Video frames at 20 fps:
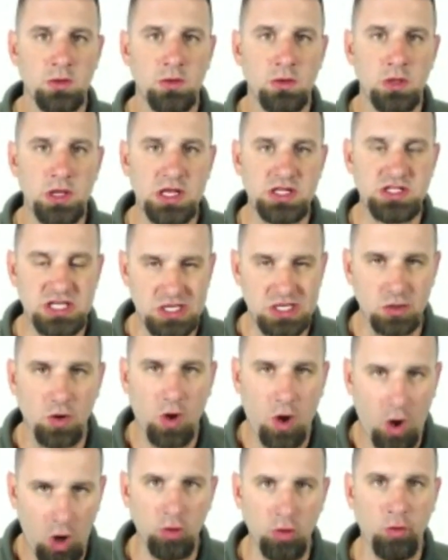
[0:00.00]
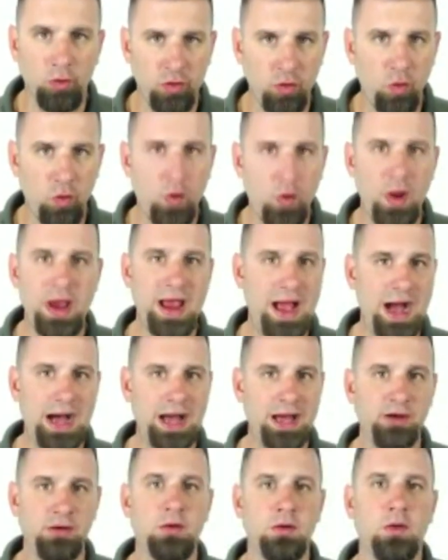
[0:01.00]
It's either all the way
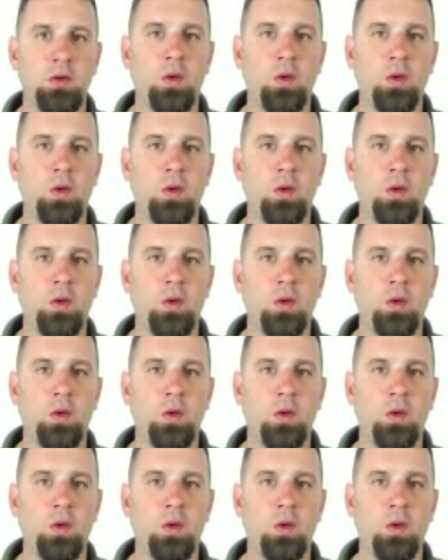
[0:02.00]
on